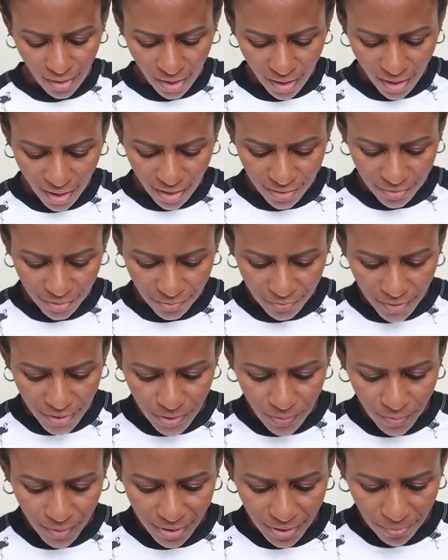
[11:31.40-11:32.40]
And the
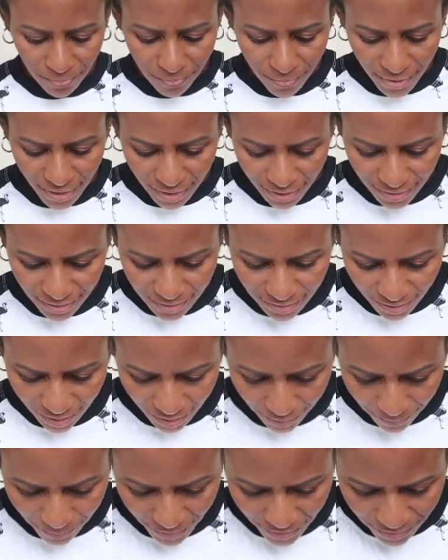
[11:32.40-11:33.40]
first one I made
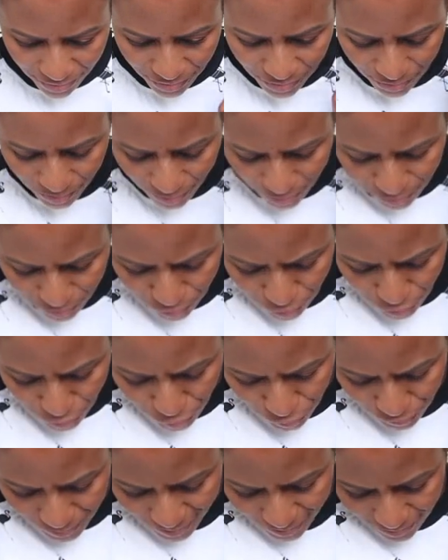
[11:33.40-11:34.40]
these ones
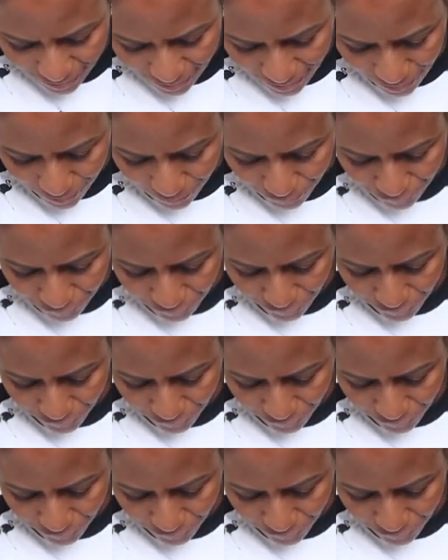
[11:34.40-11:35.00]
using I